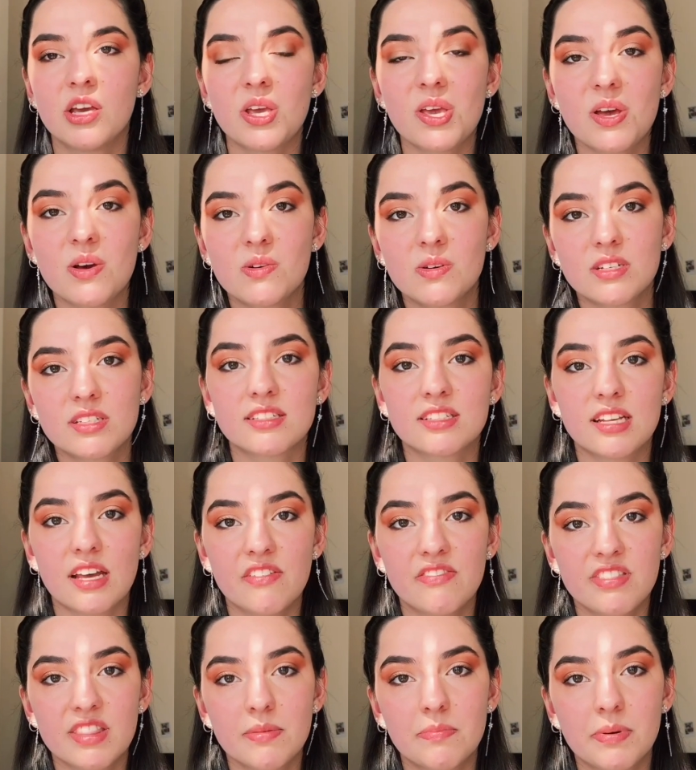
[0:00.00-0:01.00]
use
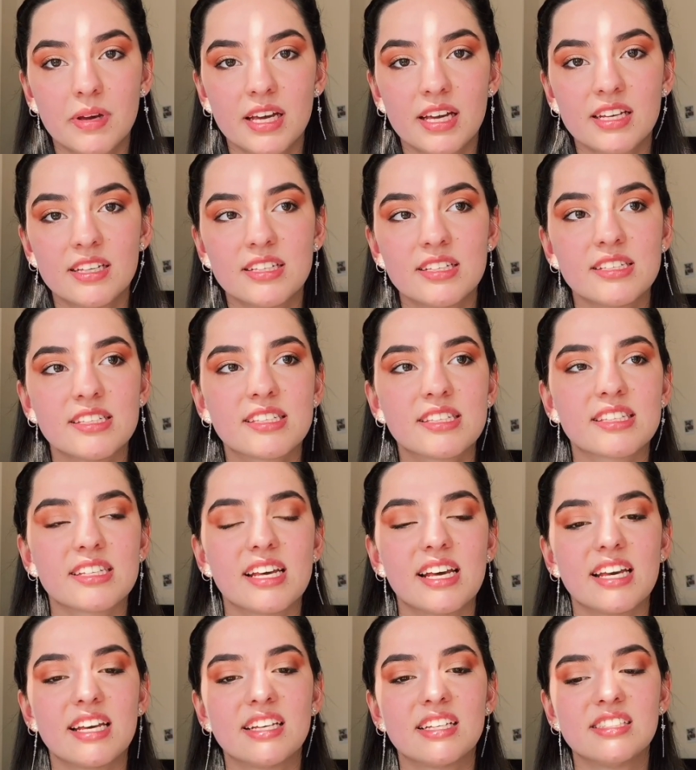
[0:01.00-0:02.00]
safety pins
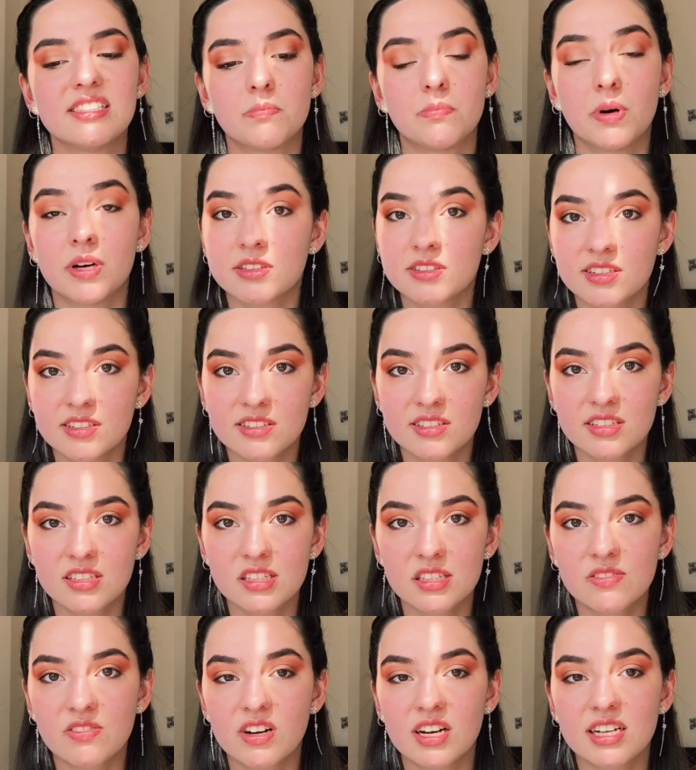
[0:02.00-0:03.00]
and
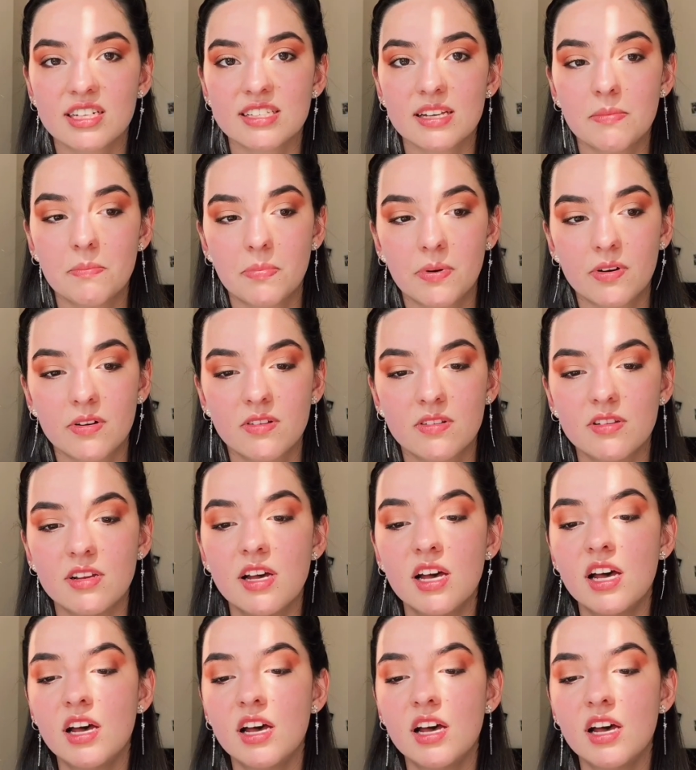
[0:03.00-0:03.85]
buttons for example,